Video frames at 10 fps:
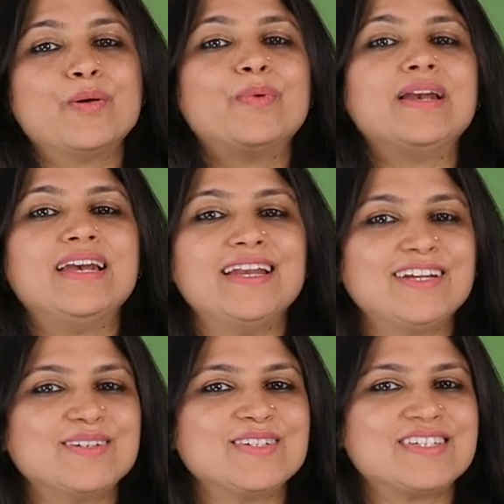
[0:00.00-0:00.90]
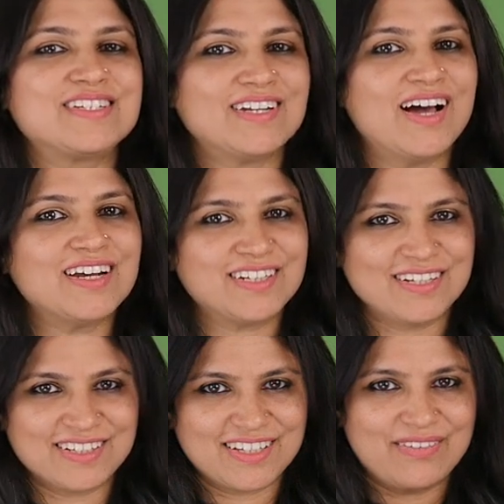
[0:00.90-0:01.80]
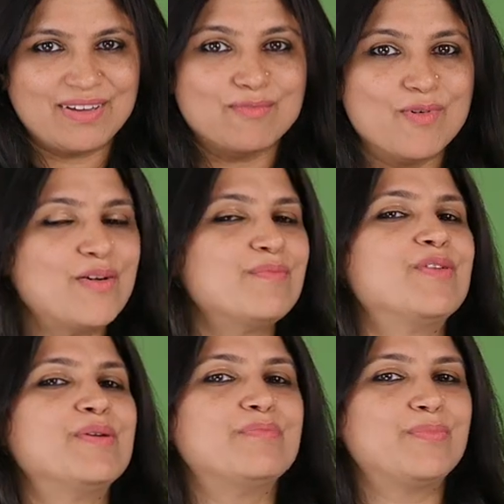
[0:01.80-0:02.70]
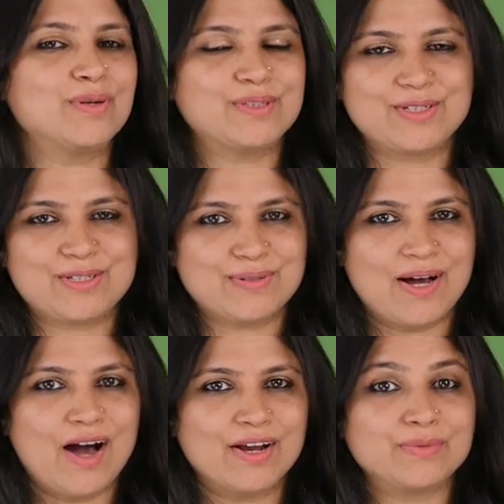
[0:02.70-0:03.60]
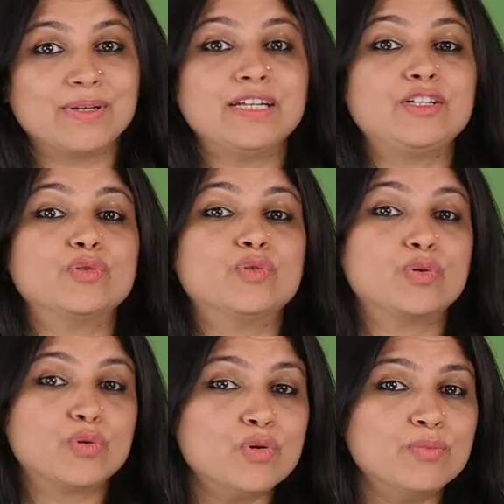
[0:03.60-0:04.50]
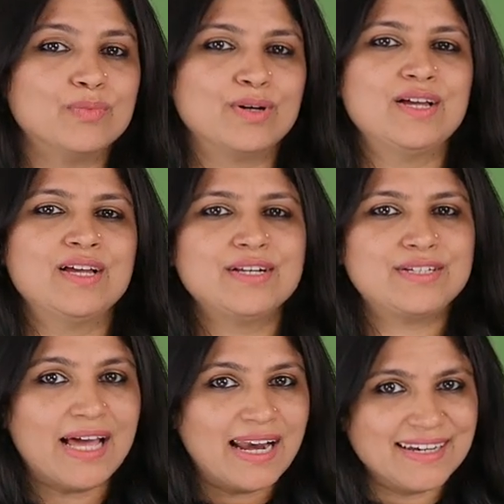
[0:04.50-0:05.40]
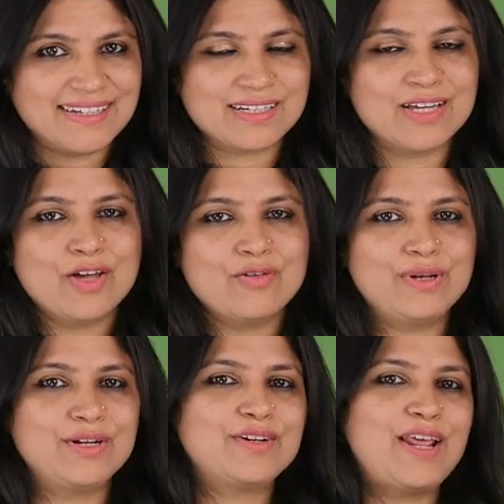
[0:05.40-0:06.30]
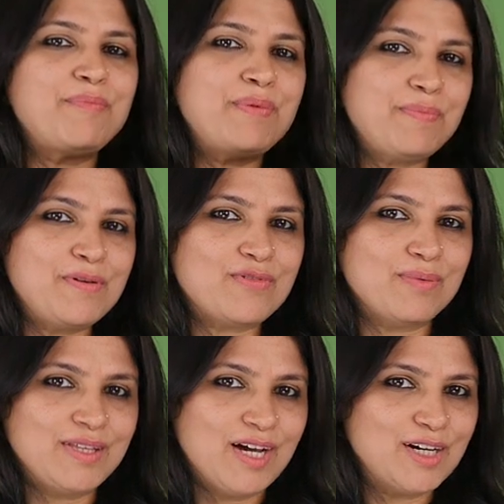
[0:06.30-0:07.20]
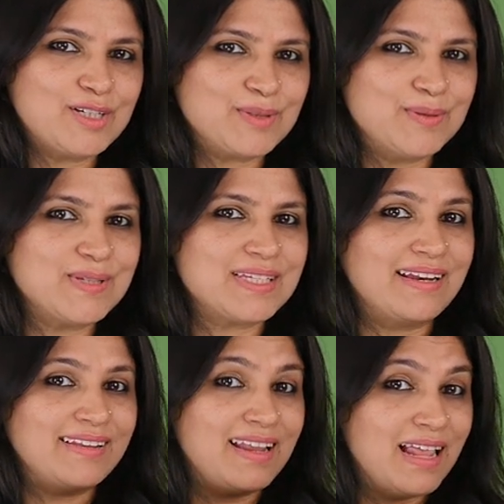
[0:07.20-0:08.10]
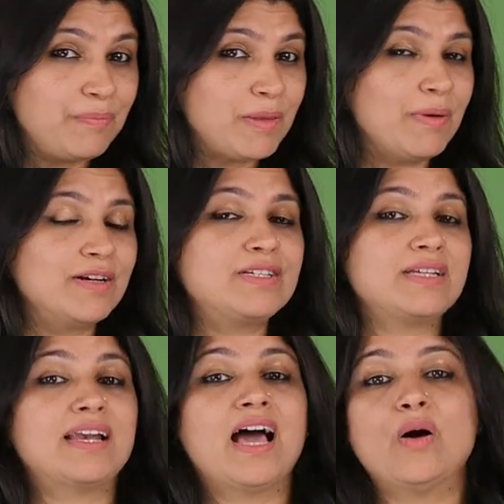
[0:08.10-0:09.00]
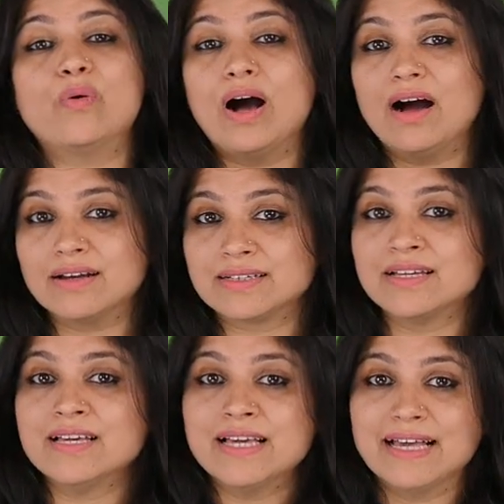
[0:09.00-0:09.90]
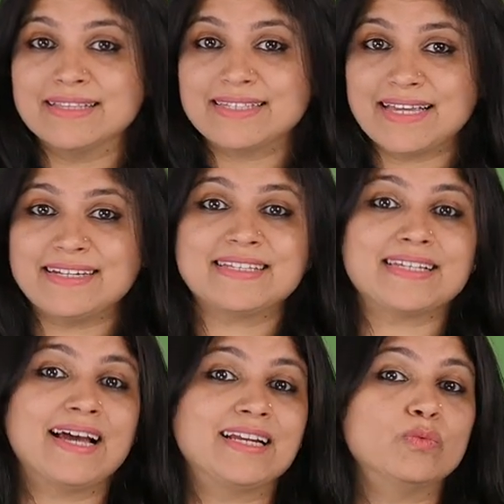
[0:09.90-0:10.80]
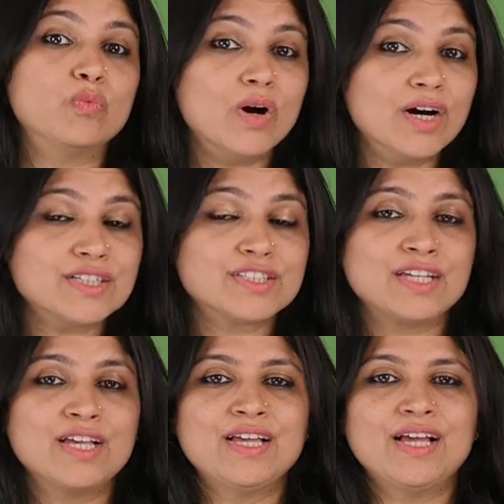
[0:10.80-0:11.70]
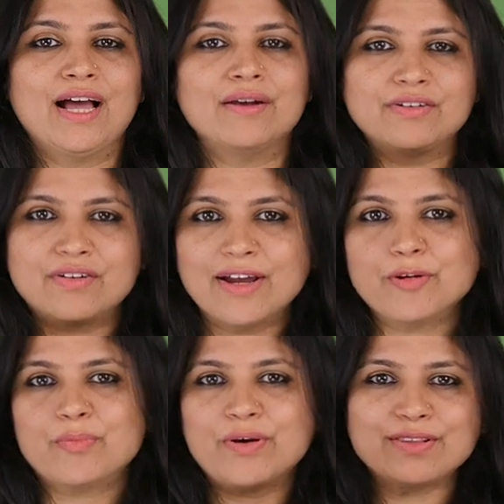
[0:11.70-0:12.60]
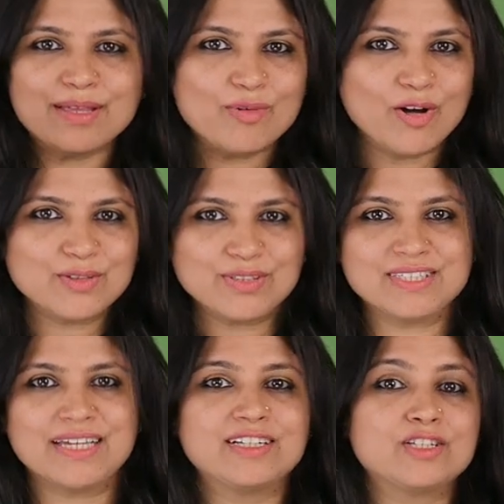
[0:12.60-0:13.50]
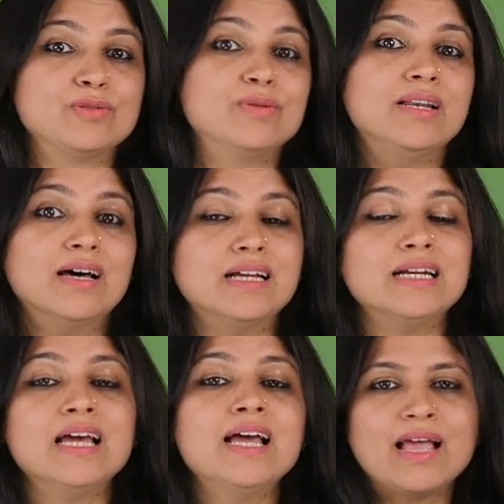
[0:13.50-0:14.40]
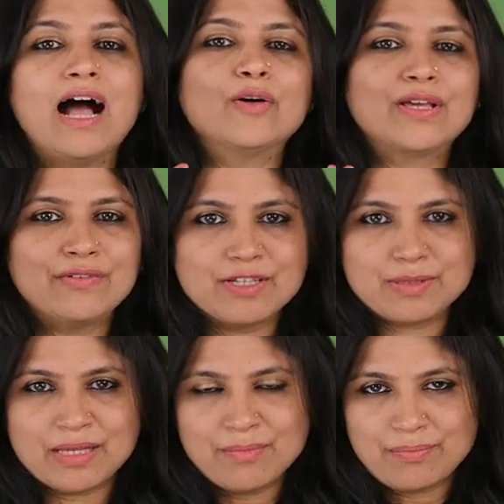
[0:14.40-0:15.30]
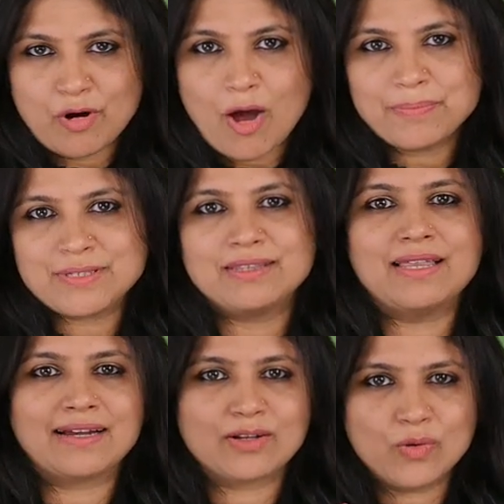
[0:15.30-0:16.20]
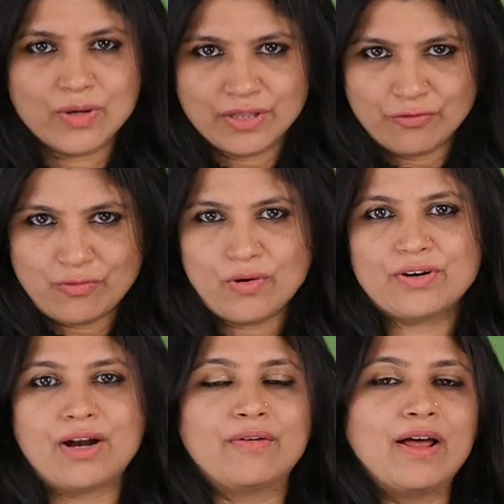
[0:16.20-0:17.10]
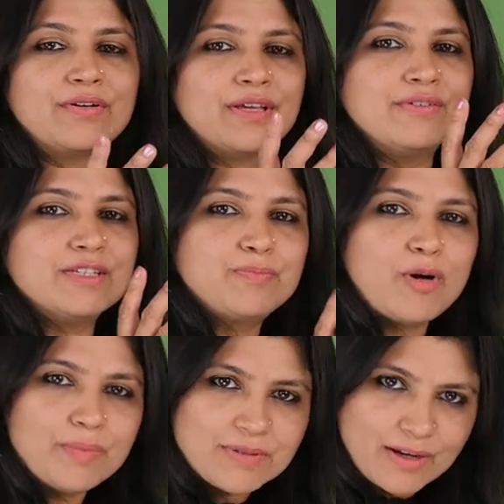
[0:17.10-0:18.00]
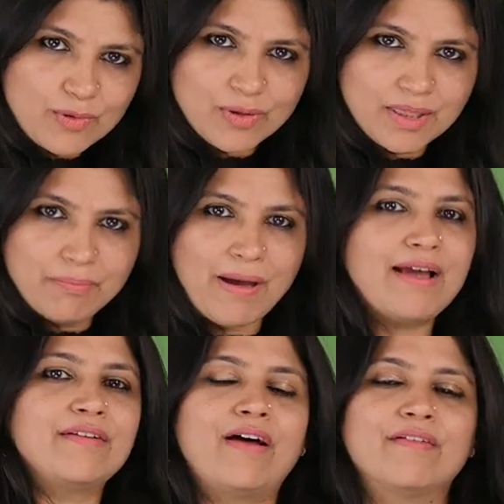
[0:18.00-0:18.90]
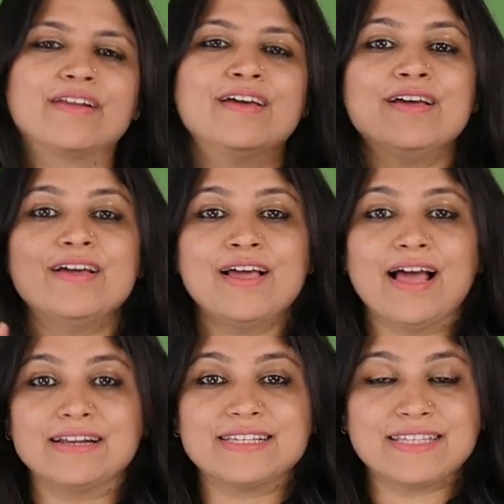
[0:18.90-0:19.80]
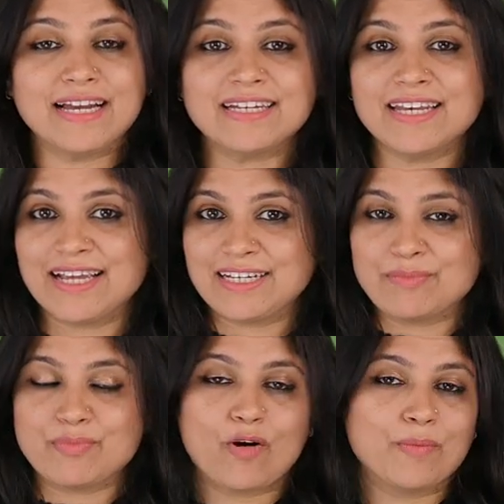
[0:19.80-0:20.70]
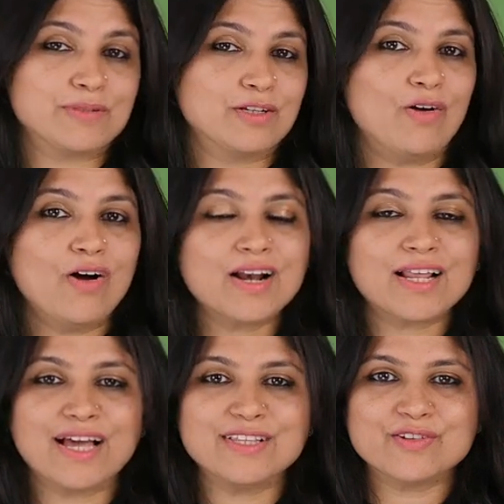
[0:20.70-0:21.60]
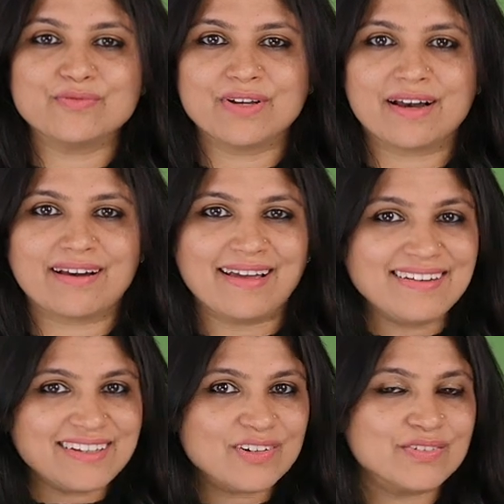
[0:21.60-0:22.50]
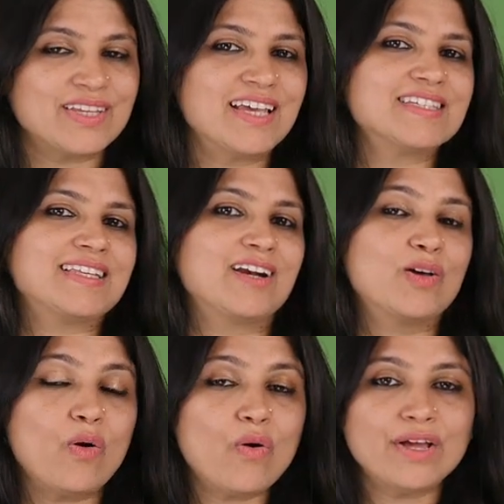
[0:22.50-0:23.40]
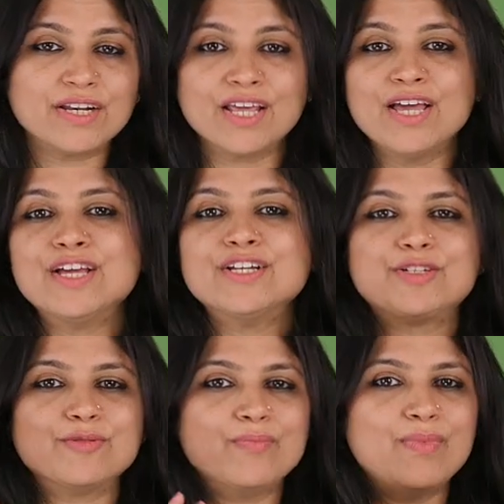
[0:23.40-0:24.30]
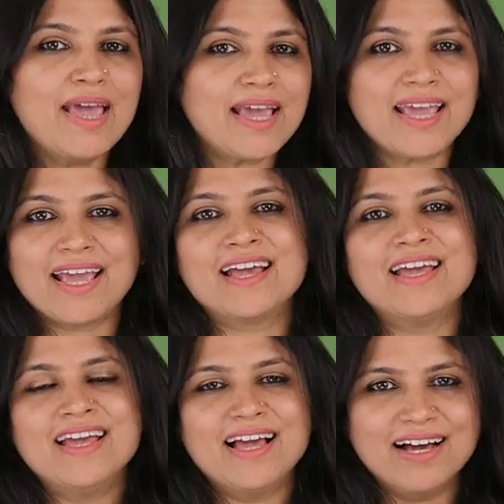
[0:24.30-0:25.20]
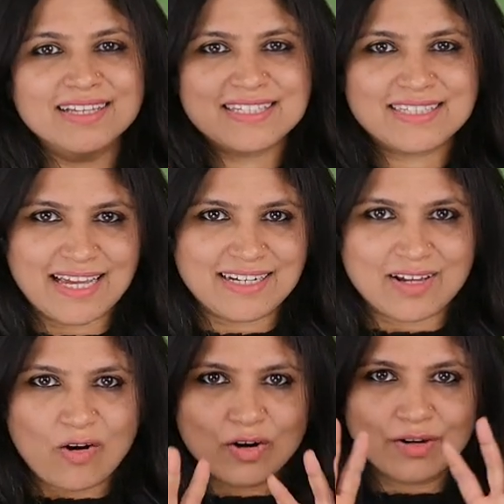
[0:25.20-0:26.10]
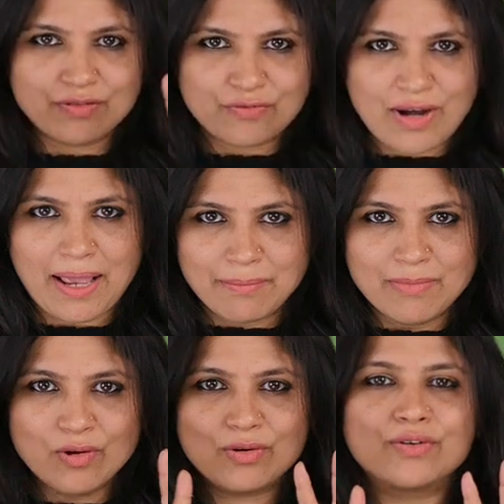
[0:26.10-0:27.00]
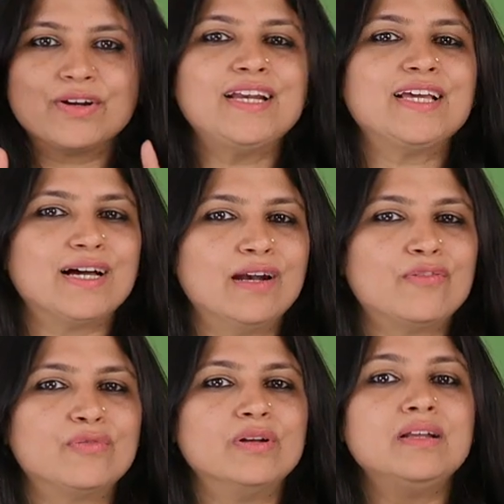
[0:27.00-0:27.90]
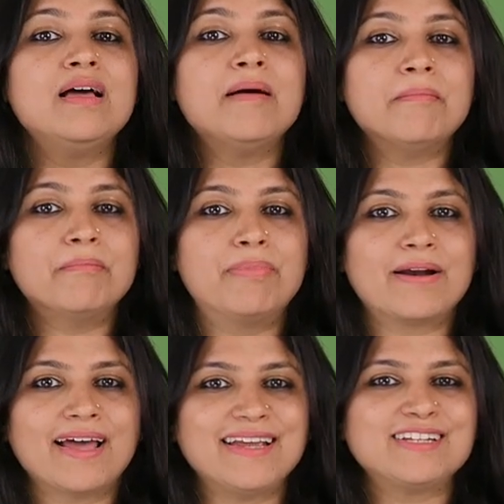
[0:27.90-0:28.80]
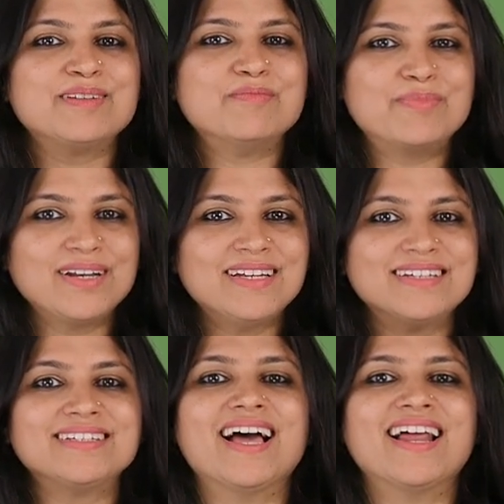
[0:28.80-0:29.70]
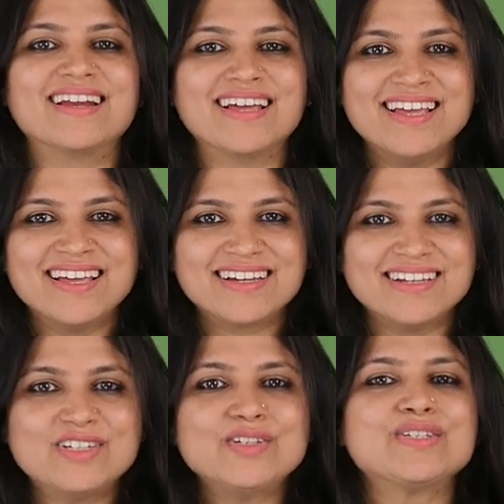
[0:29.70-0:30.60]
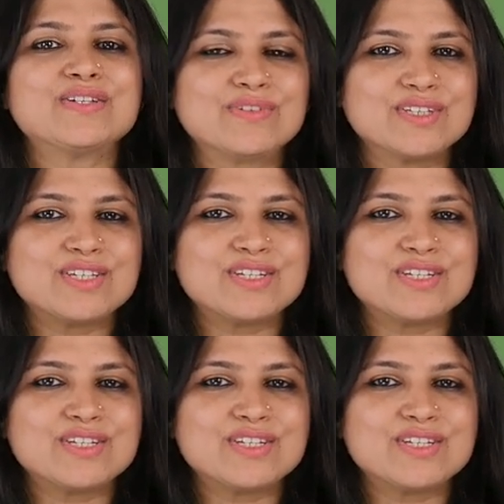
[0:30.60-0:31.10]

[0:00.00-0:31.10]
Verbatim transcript: We need to start giving more and more importance to art. We need to groom talent. We need to take people from the art schools and then help them understand how art and set design works and try to bring them onto the sets to learn how to give us props that go in the foreground, how to give us props that go in the background, and set lighting props and all kinds of variety of things that go in to making a set or a frame look really colorful, bright, brilliant and conducive to the